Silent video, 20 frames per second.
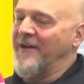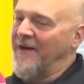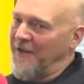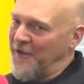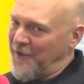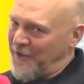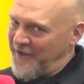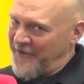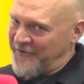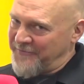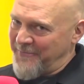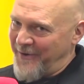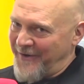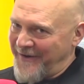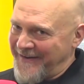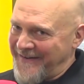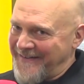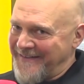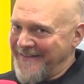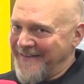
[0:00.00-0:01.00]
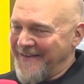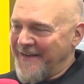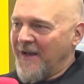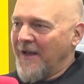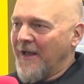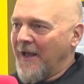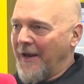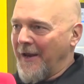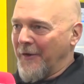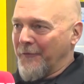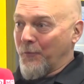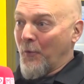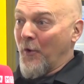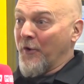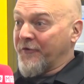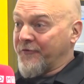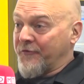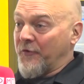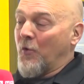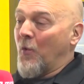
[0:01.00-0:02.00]
and a little less money. And it's
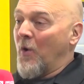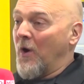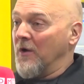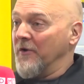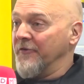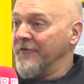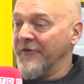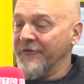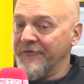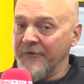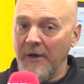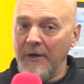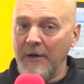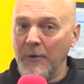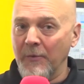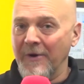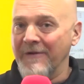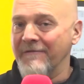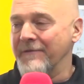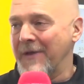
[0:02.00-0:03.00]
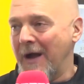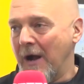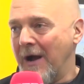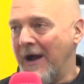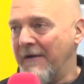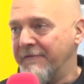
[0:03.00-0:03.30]
worked so well, as I said, that we now